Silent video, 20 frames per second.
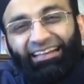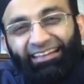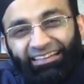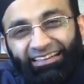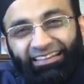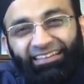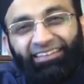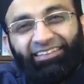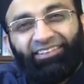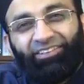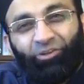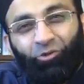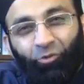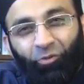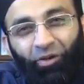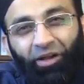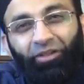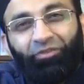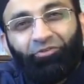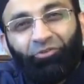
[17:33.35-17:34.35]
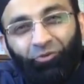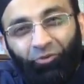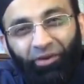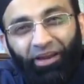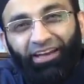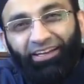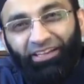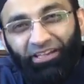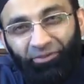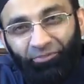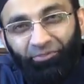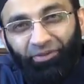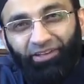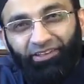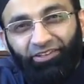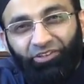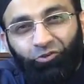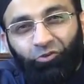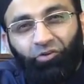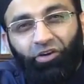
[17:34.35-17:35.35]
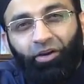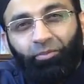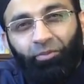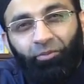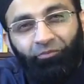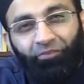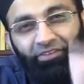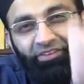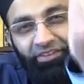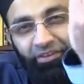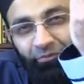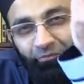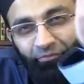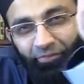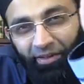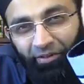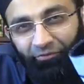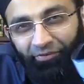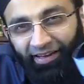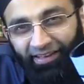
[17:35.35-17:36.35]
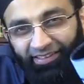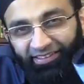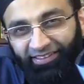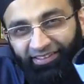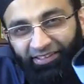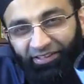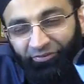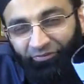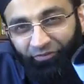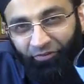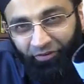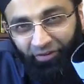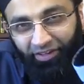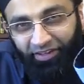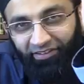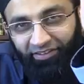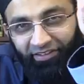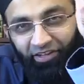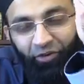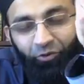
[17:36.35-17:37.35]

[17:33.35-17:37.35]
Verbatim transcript: at least twelve to eighteen months to come up with simple vaccine for this.